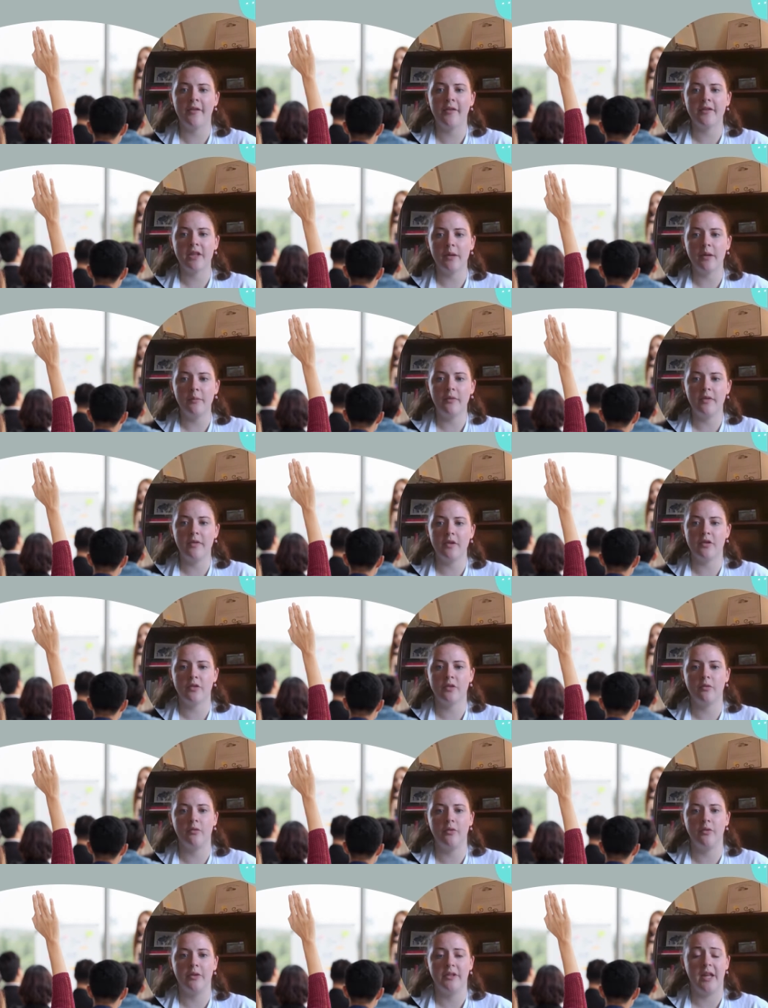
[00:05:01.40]
For some of your
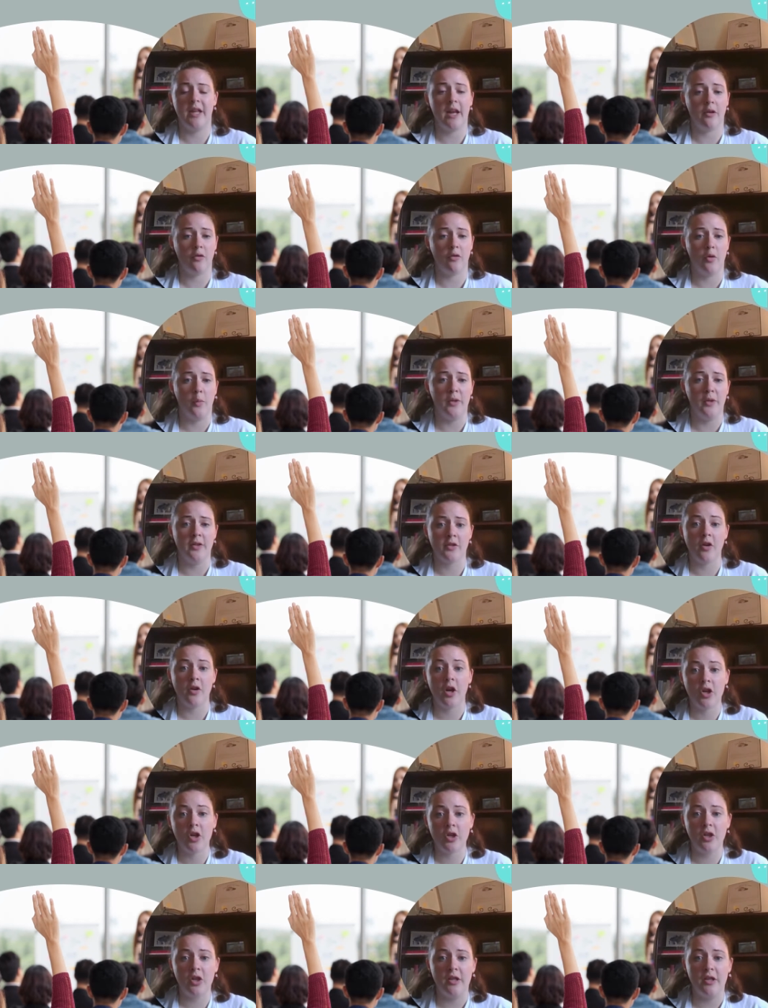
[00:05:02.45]
schools, that group
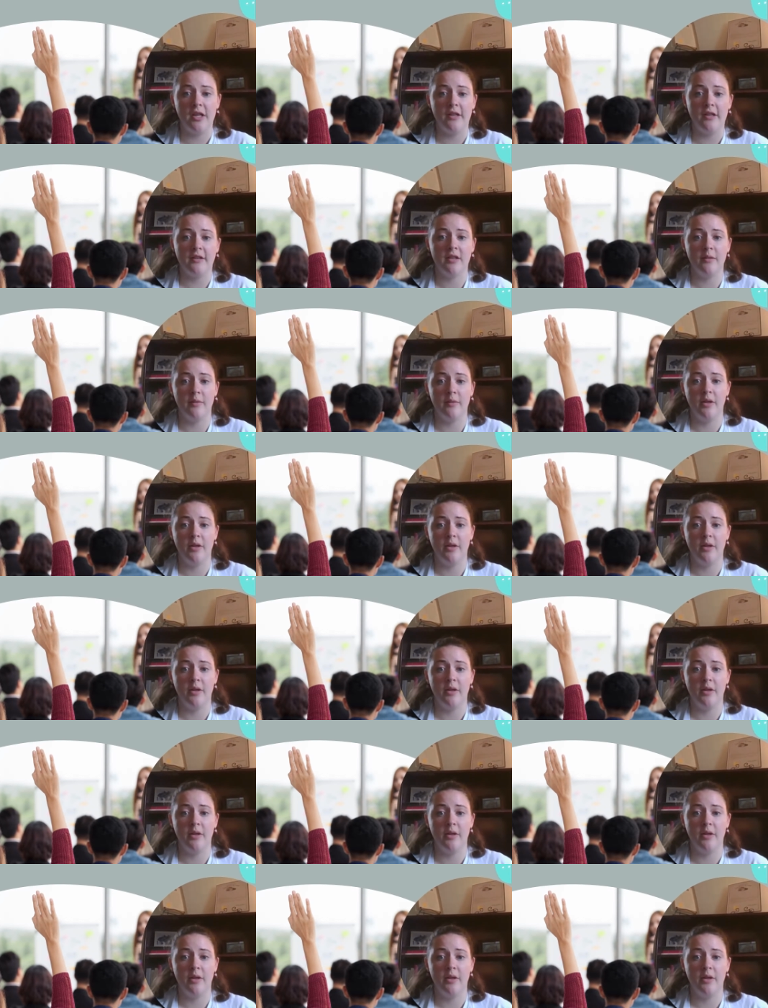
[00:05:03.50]
instruction needs